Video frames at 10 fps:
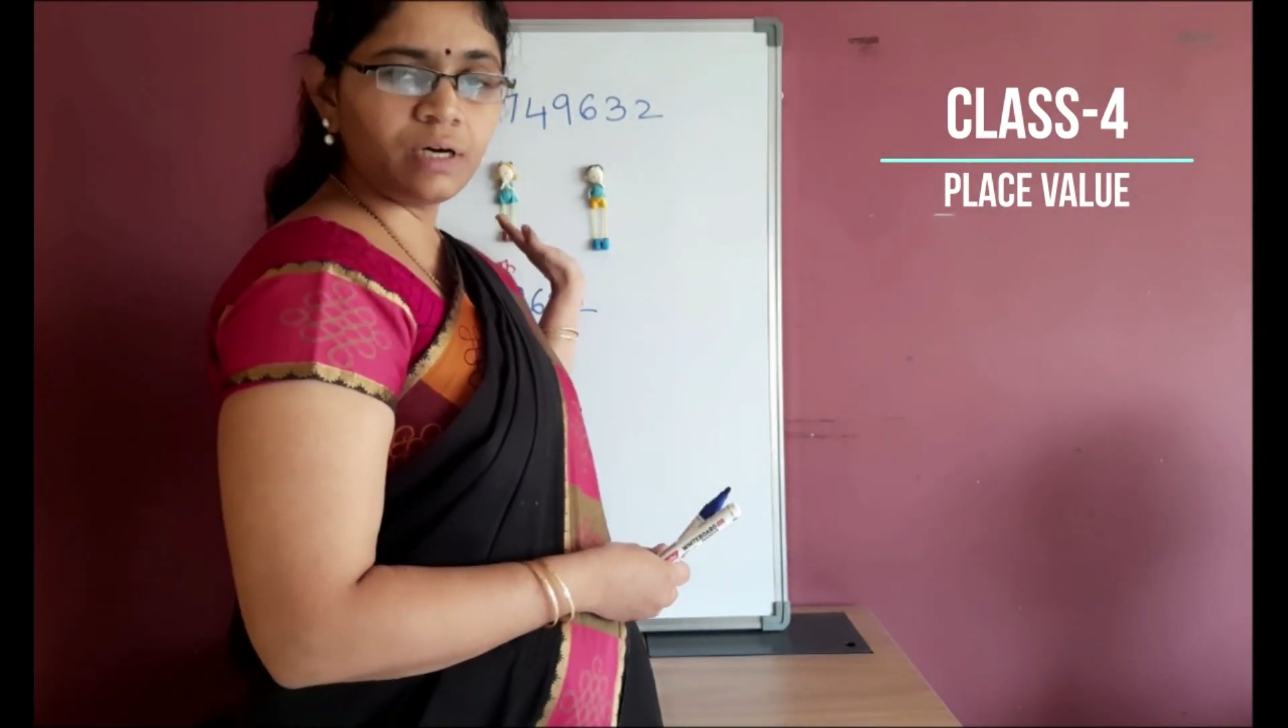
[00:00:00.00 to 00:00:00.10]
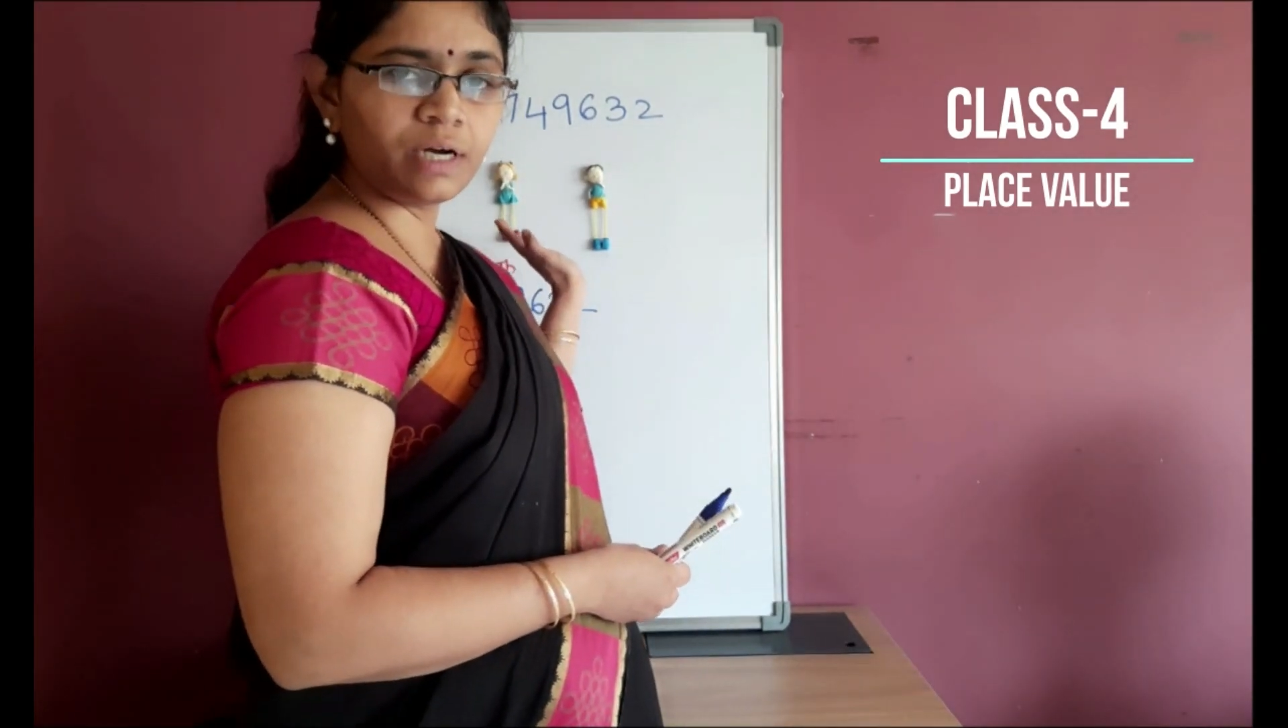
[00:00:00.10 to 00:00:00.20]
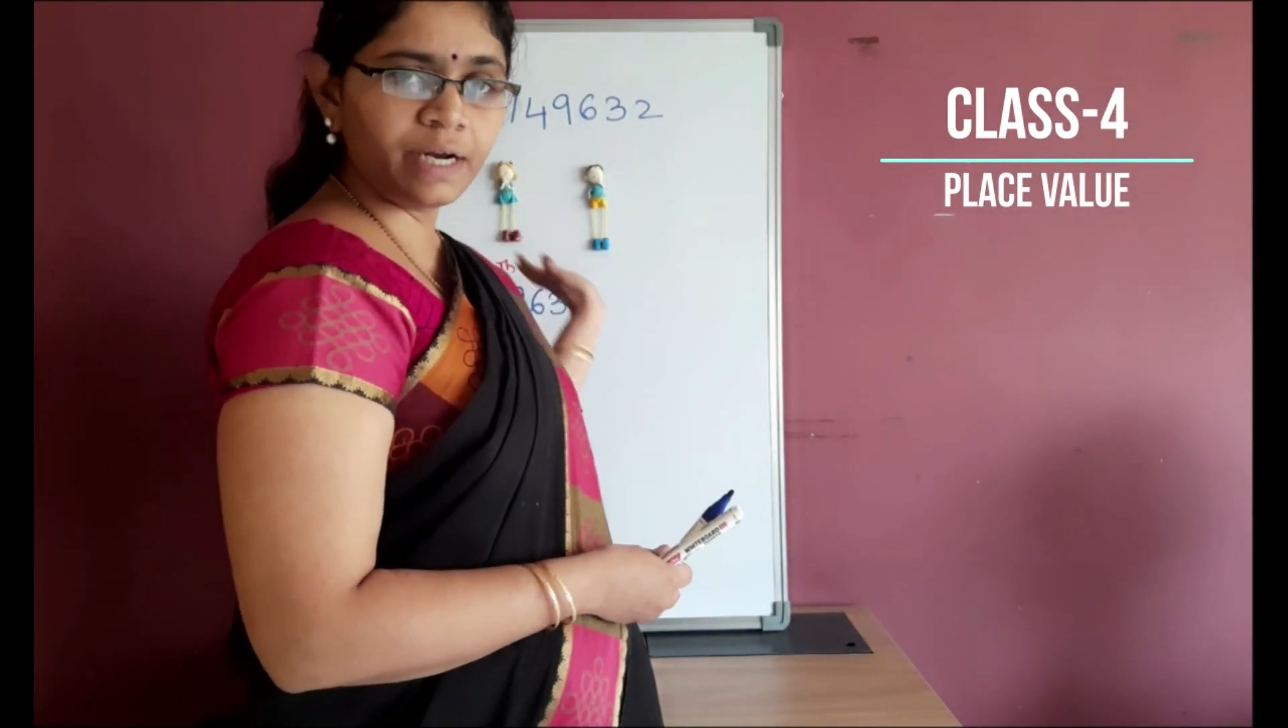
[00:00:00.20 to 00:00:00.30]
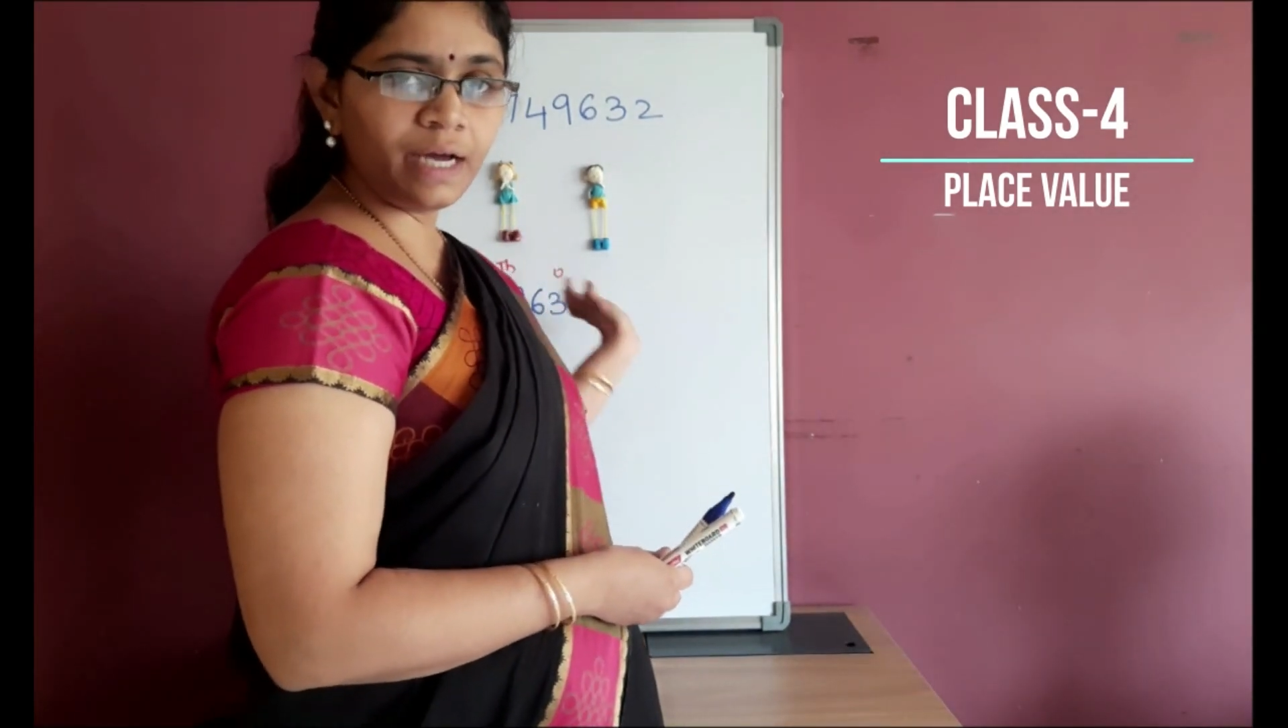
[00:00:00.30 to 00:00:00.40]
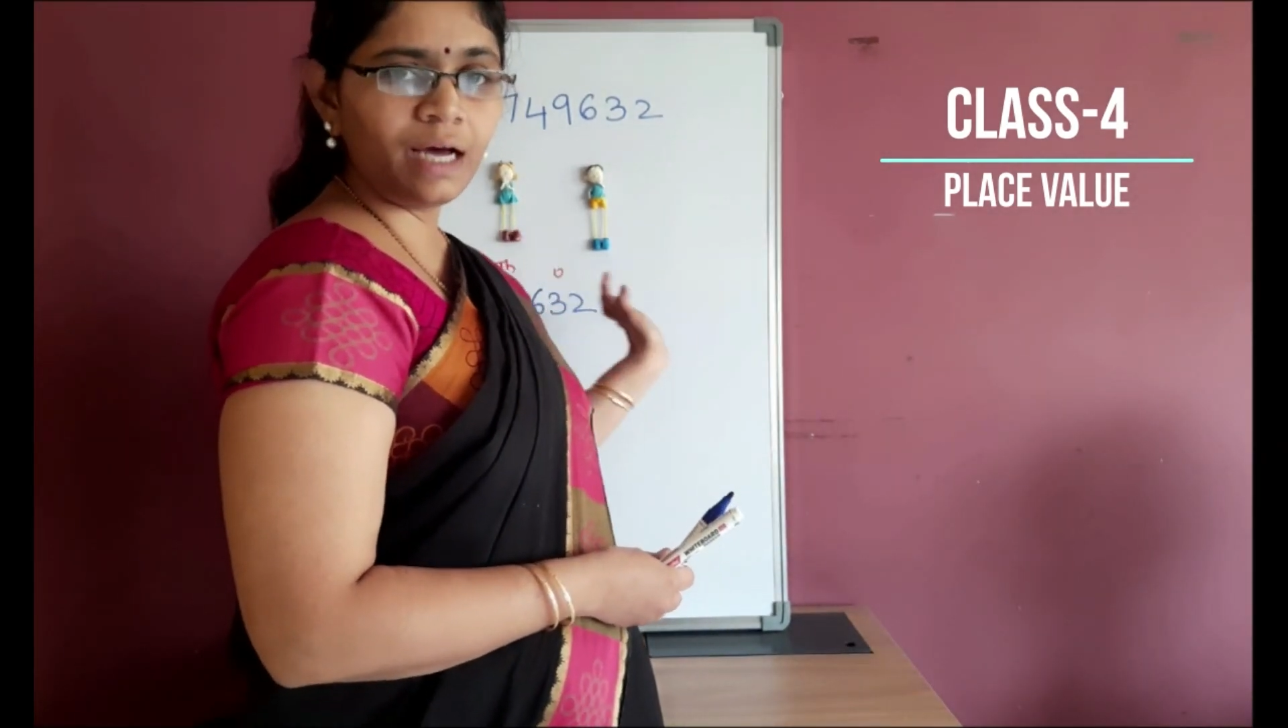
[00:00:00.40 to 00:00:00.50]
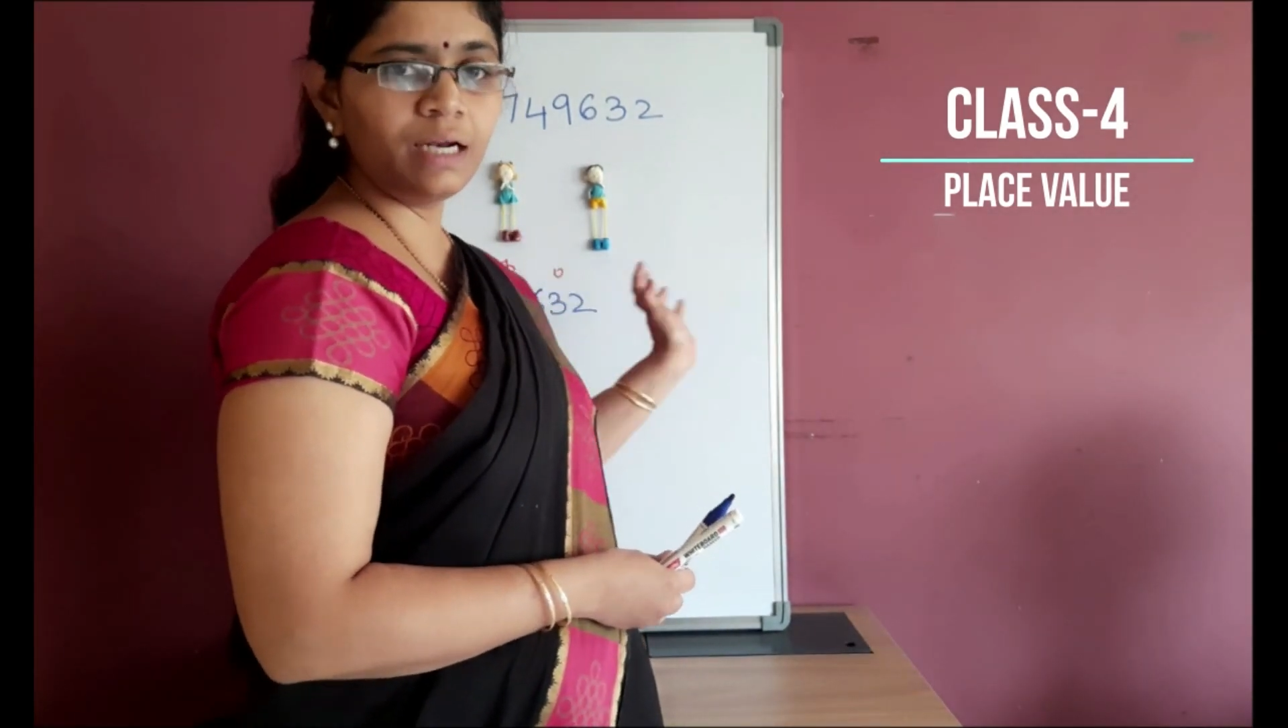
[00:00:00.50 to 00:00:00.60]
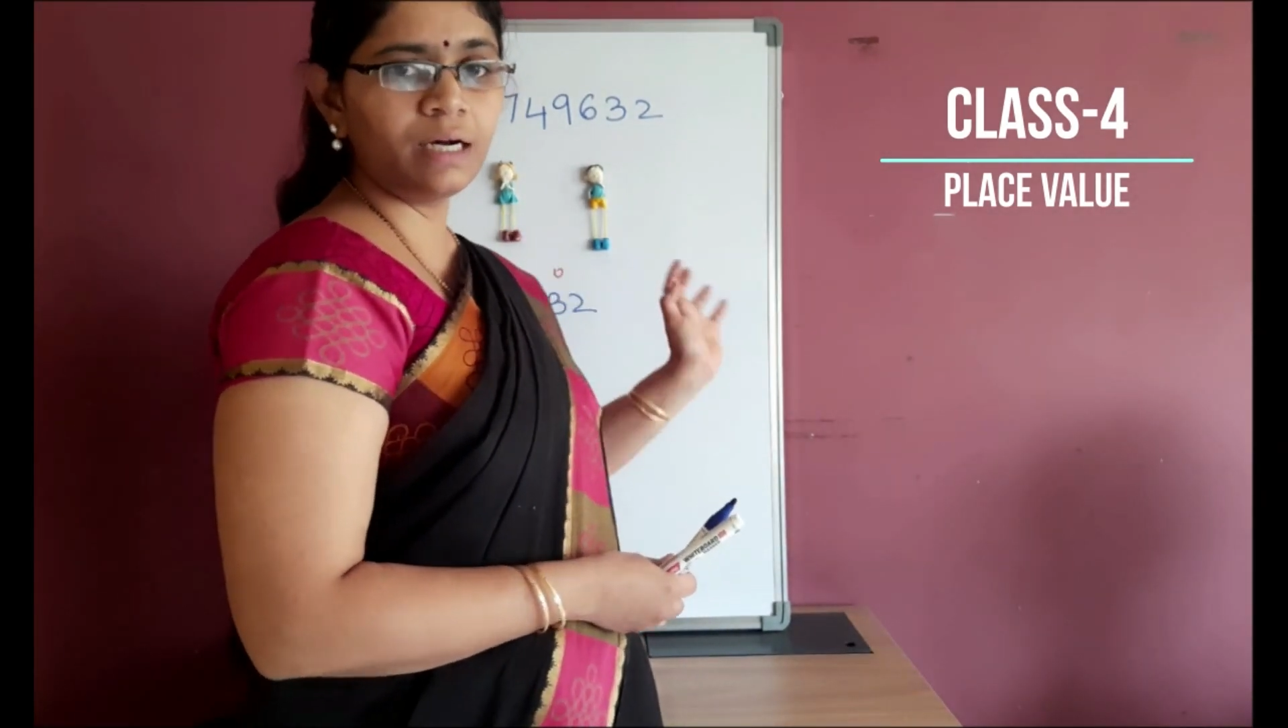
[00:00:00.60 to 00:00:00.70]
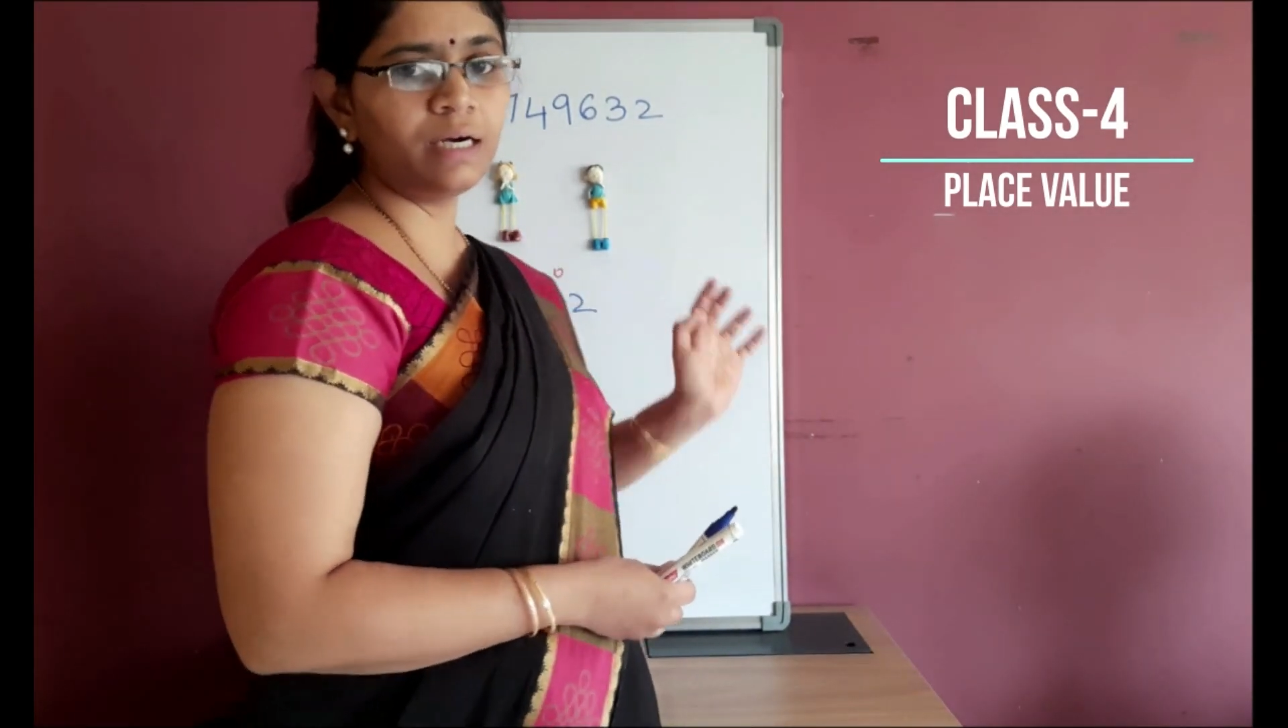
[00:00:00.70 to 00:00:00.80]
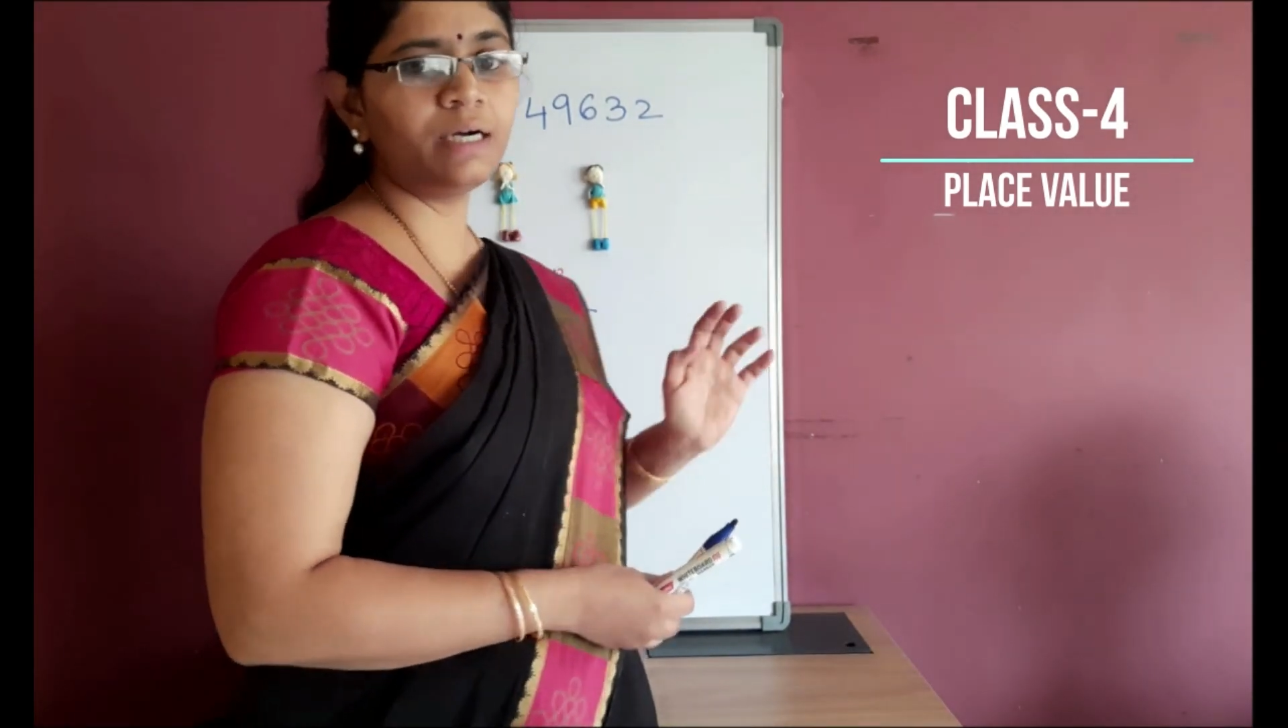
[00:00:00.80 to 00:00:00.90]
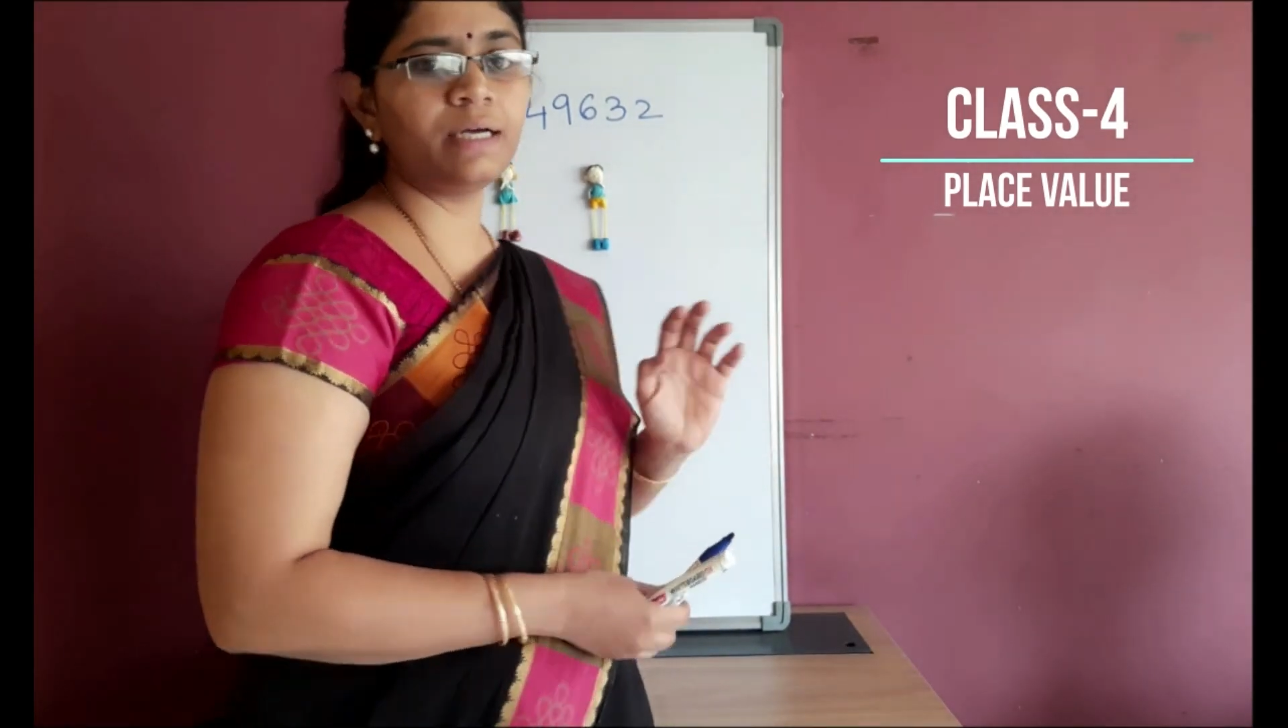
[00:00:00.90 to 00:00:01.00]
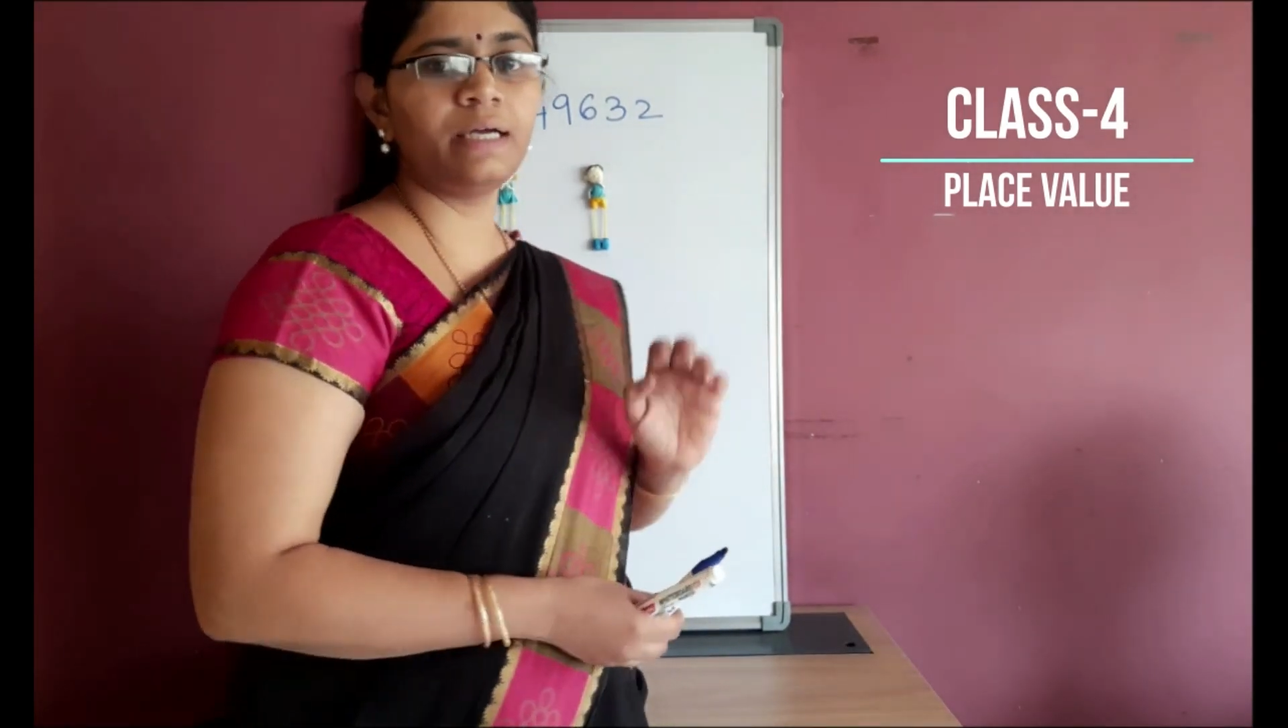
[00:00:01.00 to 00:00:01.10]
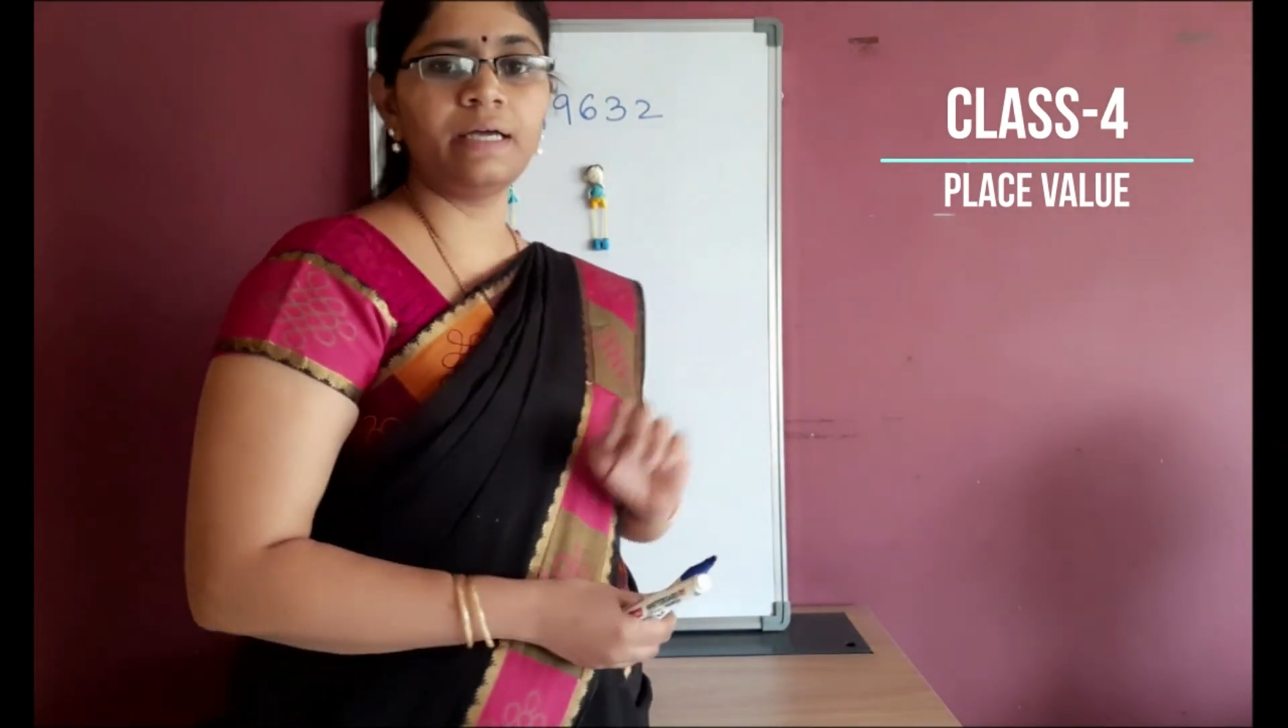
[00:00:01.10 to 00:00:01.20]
Ria learned